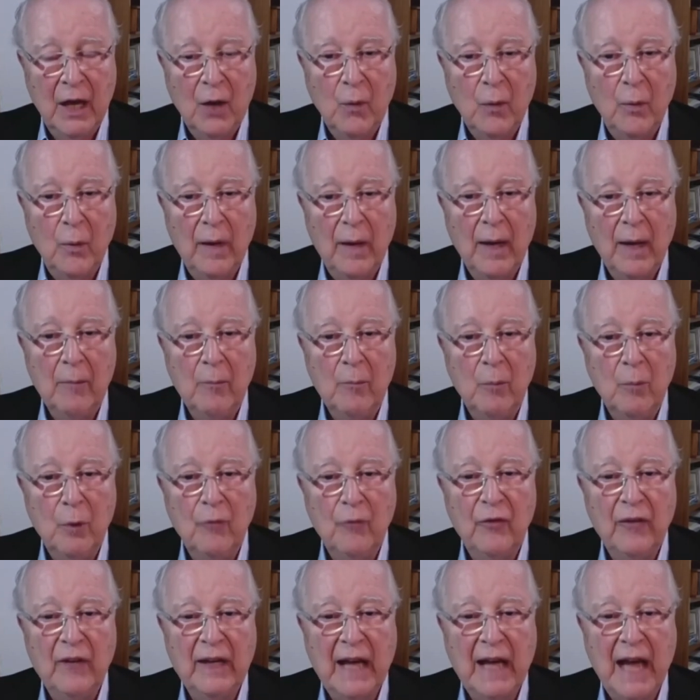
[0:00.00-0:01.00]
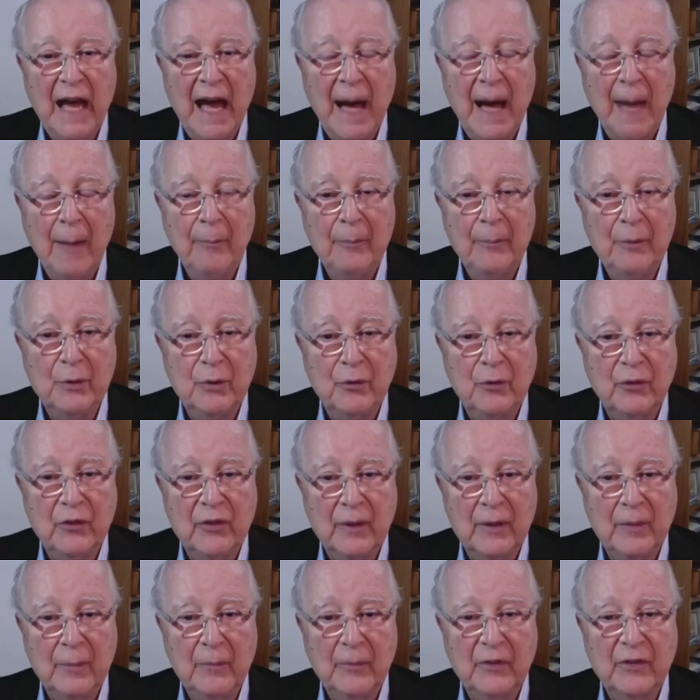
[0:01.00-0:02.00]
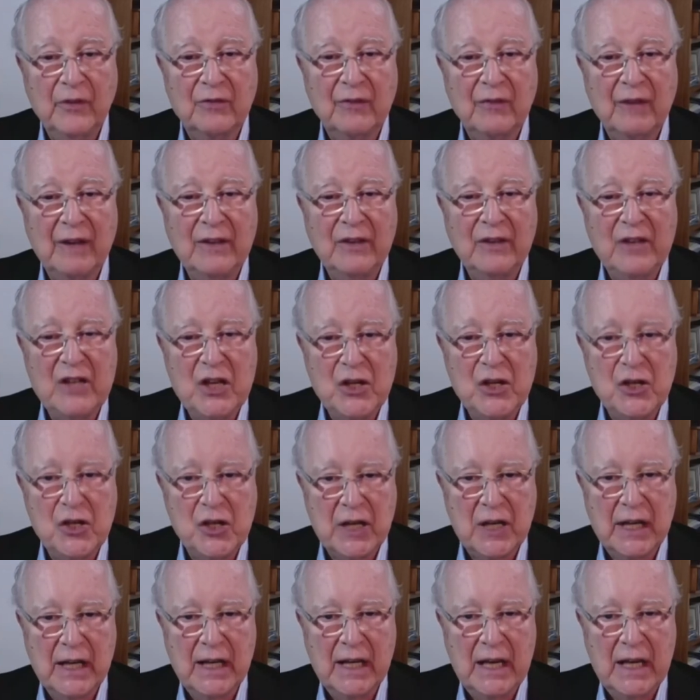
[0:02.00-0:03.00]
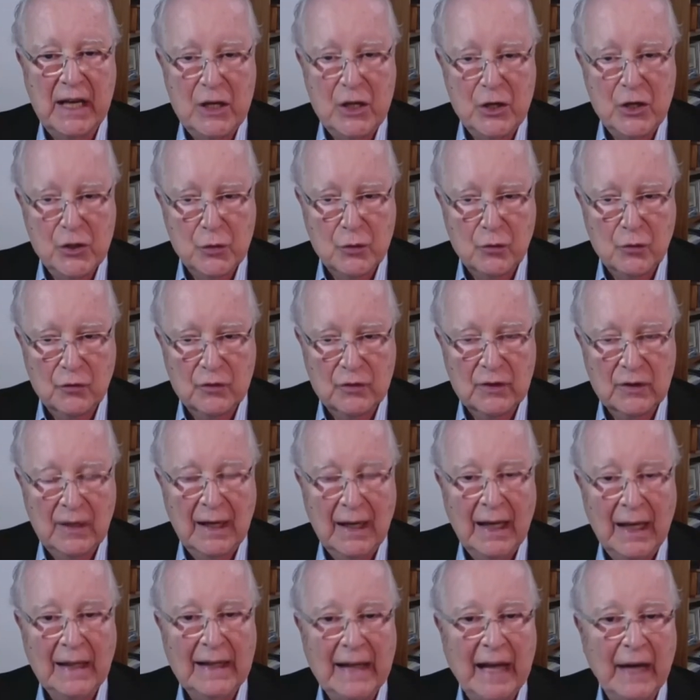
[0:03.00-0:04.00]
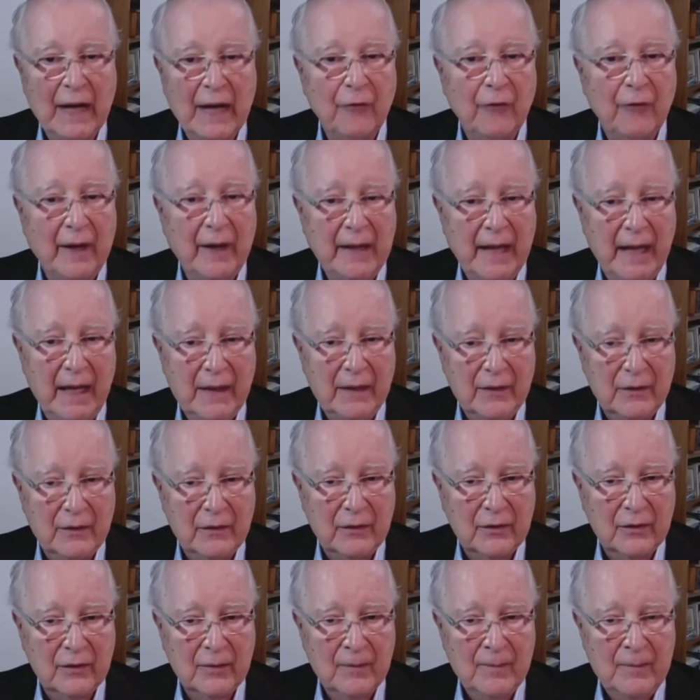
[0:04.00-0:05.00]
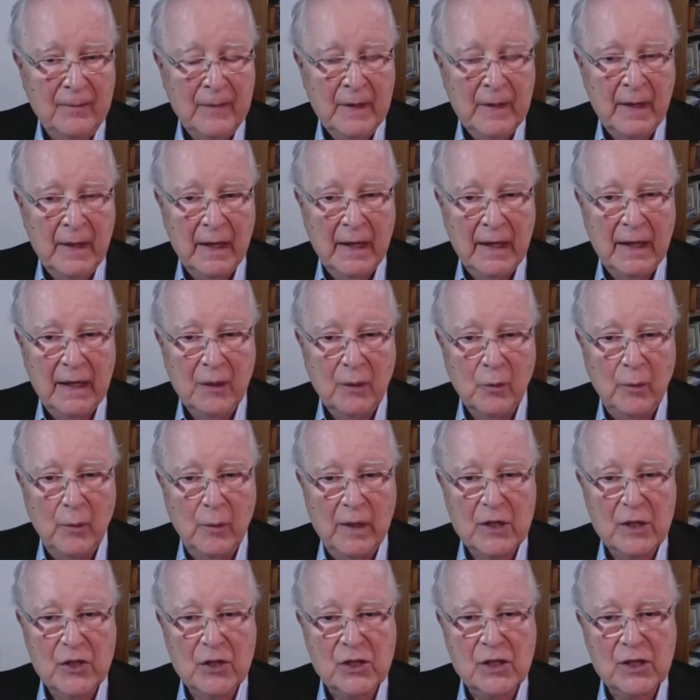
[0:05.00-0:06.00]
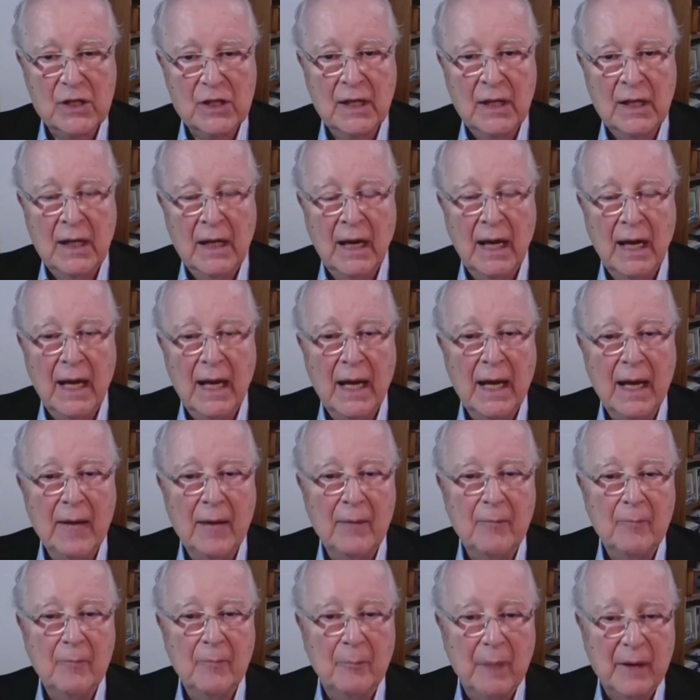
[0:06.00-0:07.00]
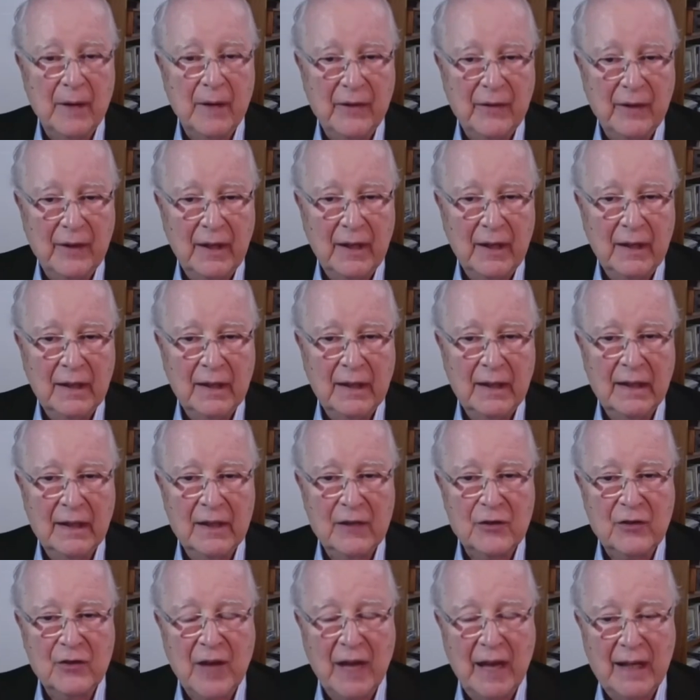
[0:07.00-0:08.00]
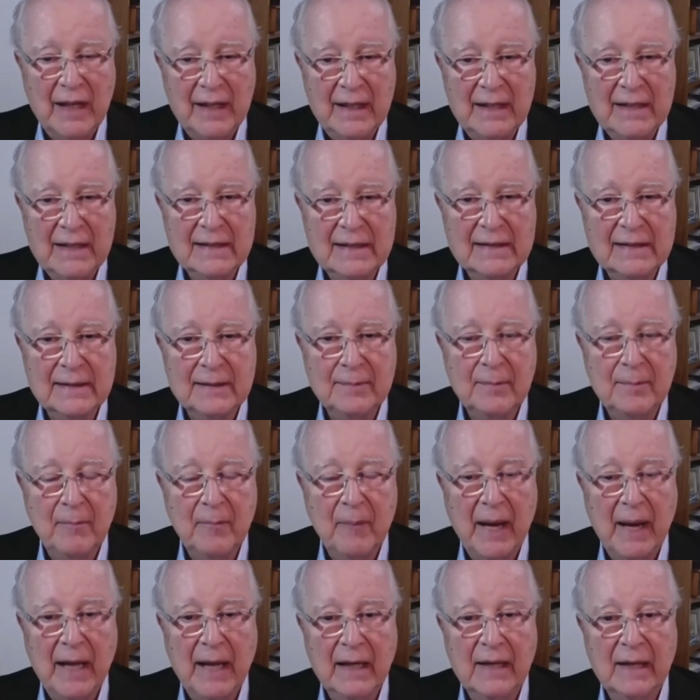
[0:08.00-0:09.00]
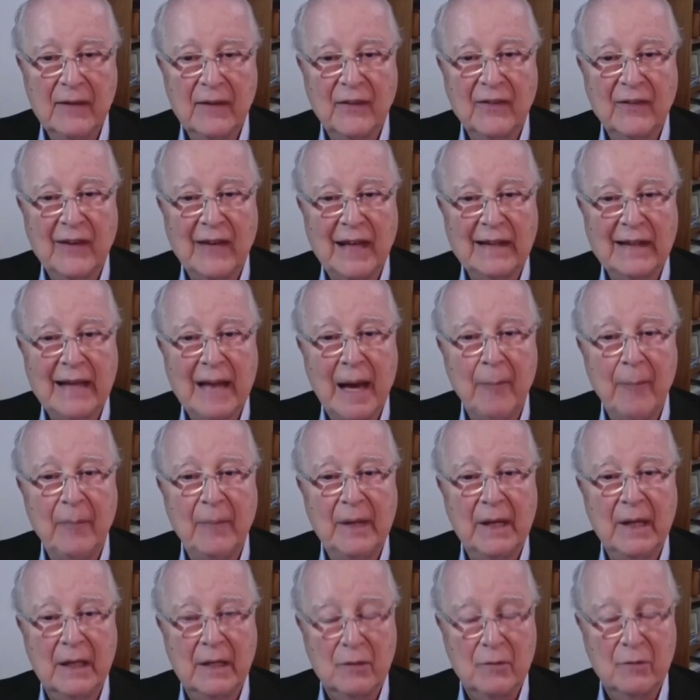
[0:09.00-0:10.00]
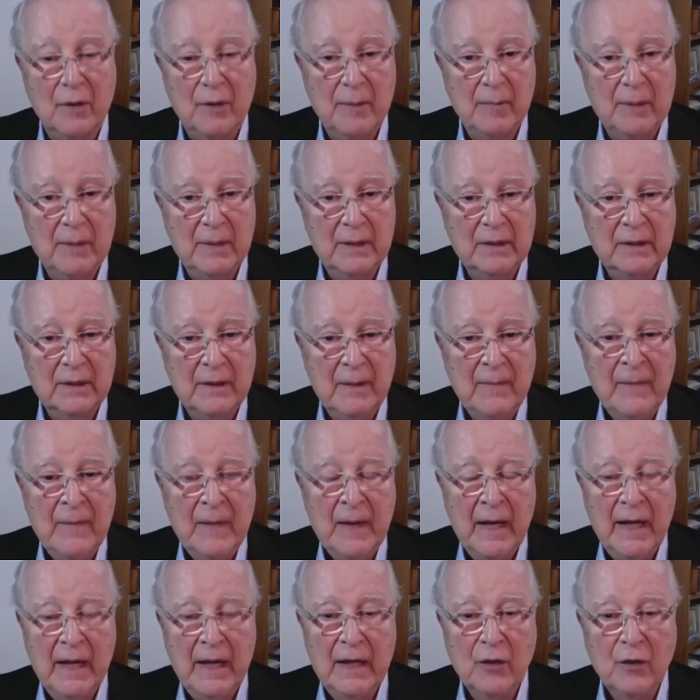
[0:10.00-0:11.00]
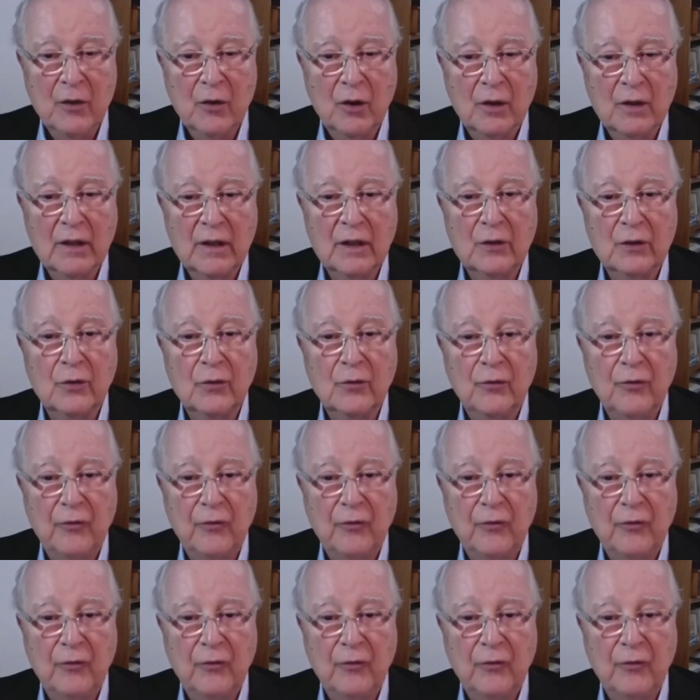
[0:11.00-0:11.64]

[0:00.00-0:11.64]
We are moving up to some strategic issues, like finance, in which a Brazilian and a Chinese bank set up an agreement in order to